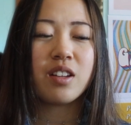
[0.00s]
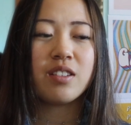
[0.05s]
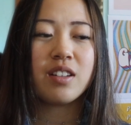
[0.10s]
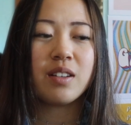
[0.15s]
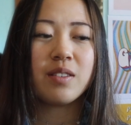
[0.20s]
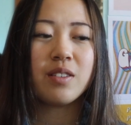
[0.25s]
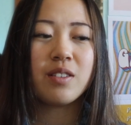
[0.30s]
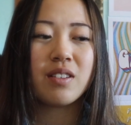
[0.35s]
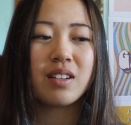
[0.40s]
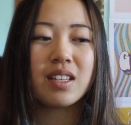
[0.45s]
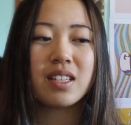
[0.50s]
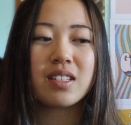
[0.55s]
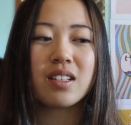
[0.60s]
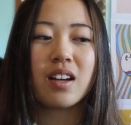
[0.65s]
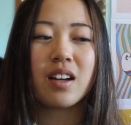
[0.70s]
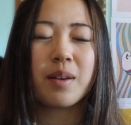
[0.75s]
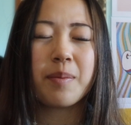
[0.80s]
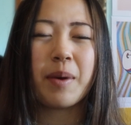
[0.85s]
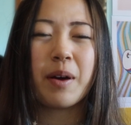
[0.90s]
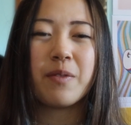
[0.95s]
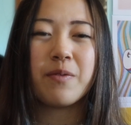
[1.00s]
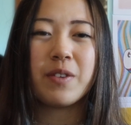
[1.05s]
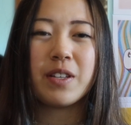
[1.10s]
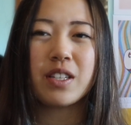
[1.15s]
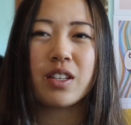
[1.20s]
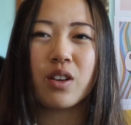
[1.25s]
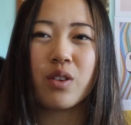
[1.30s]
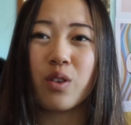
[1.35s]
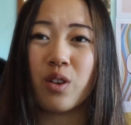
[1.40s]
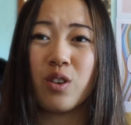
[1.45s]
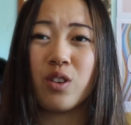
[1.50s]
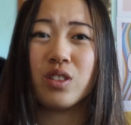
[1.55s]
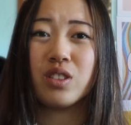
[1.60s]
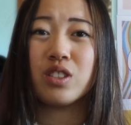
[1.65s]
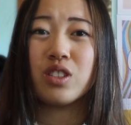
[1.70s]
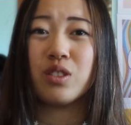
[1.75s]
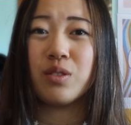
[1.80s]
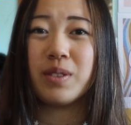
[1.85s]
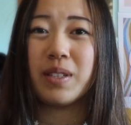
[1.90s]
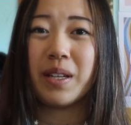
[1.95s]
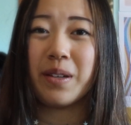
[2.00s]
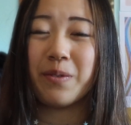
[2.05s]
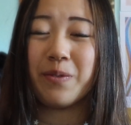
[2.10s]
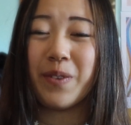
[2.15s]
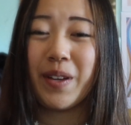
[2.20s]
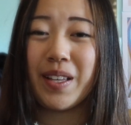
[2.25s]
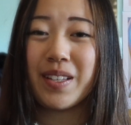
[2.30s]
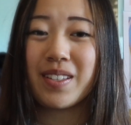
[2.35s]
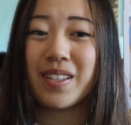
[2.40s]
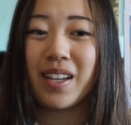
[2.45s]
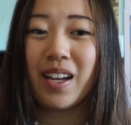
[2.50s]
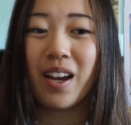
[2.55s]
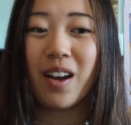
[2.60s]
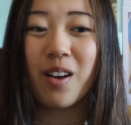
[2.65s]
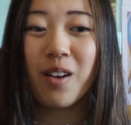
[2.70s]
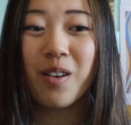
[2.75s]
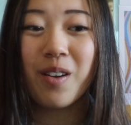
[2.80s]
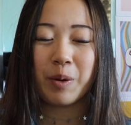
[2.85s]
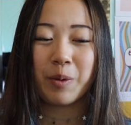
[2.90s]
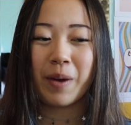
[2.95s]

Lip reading: you never really talk about VSCO girls using VSCO,